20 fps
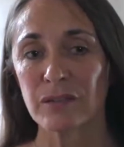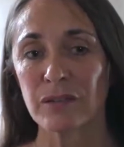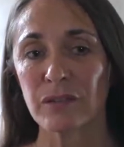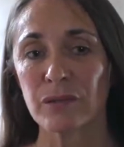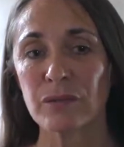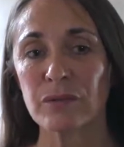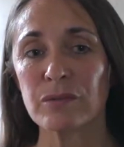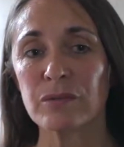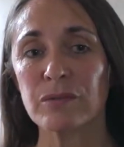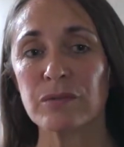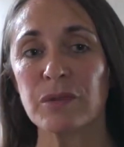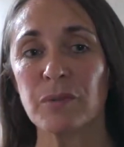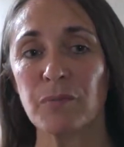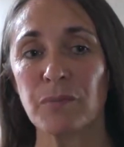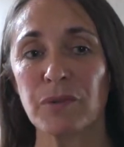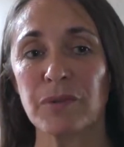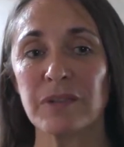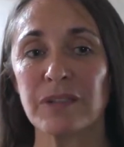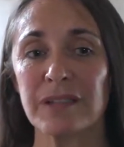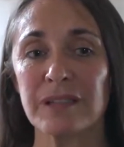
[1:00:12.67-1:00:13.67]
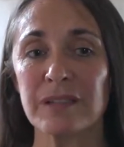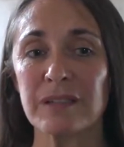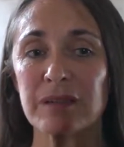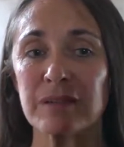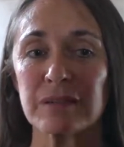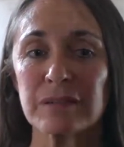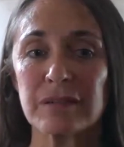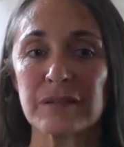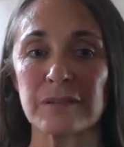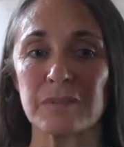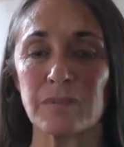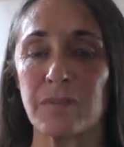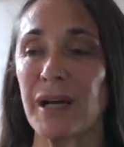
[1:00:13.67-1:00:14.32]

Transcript: through the political